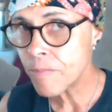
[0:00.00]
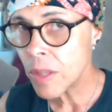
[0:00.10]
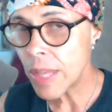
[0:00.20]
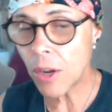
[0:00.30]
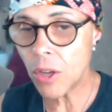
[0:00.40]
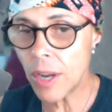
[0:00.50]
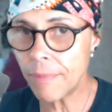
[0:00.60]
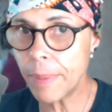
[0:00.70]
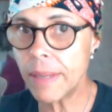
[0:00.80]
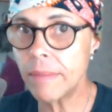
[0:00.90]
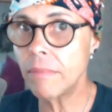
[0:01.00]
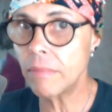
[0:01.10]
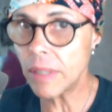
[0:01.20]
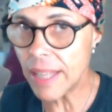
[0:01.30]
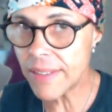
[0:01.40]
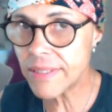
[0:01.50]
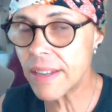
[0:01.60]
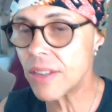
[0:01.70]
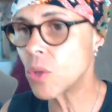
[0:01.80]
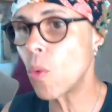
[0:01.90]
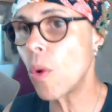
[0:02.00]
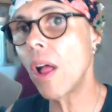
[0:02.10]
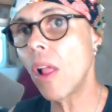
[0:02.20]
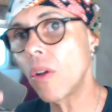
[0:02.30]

They could have been molested as well